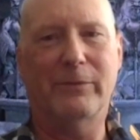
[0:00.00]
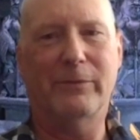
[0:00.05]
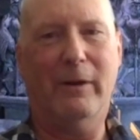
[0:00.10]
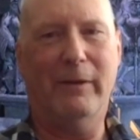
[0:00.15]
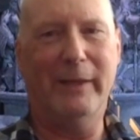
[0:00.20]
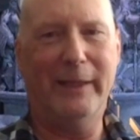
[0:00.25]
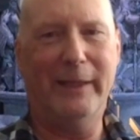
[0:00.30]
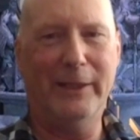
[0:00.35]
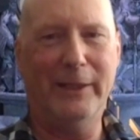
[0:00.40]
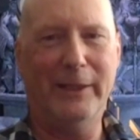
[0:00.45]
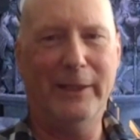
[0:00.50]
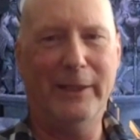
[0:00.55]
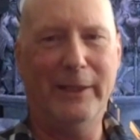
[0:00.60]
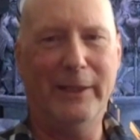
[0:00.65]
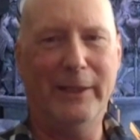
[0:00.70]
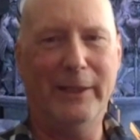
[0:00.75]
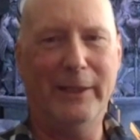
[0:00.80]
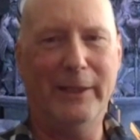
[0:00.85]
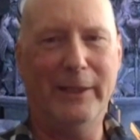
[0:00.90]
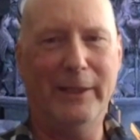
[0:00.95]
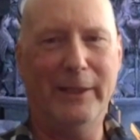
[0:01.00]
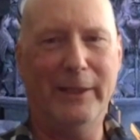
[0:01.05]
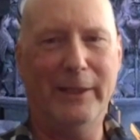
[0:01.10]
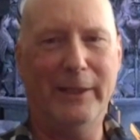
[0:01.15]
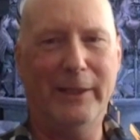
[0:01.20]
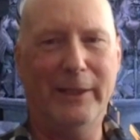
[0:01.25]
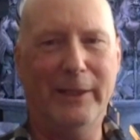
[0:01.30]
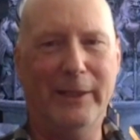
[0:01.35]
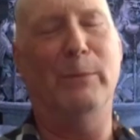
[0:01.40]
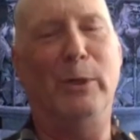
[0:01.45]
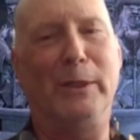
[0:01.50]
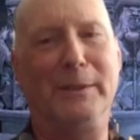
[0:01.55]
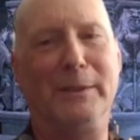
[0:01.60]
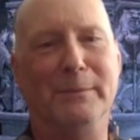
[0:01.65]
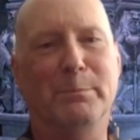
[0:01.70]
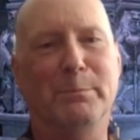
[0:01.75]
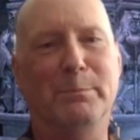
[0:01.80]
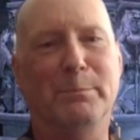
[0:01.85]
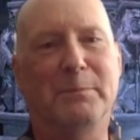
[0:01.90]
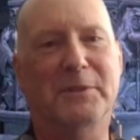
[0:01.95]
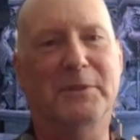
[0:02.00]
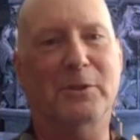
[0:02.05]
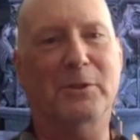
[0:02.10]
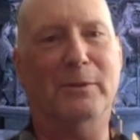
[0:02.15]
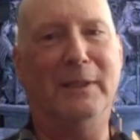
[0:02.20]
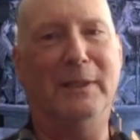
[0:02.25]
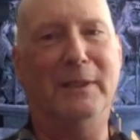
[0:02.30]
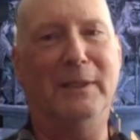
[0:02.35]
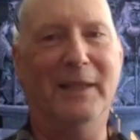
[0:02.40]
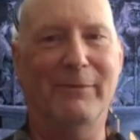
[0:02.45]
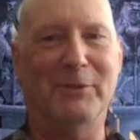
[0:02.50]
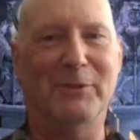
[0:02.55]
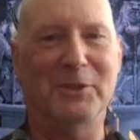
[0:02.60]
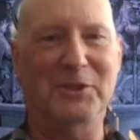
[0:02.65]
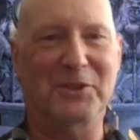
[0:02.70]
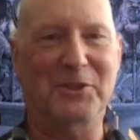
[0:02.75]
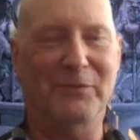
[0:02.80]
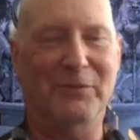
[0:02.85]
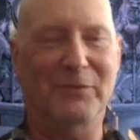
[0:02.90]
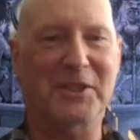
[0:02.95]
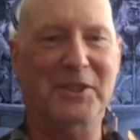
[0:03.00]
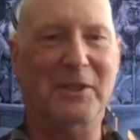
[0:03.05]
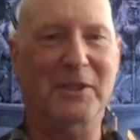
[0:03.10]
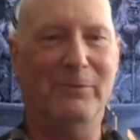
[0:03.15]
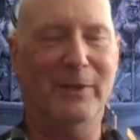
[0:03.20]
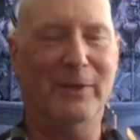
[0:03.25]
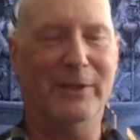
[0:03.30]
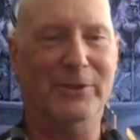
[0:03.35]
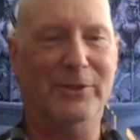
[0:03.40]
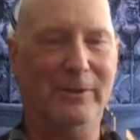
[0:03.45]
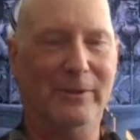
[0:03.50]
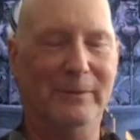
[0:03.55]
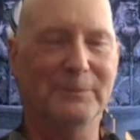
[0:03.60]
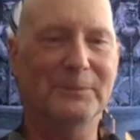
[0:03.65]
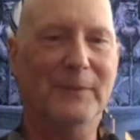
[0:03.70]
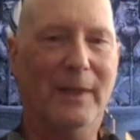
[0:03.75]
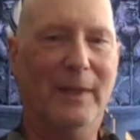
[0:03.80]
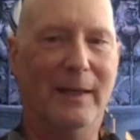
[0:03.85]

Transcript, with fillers: very interesting time on certain levels of this adventure. This is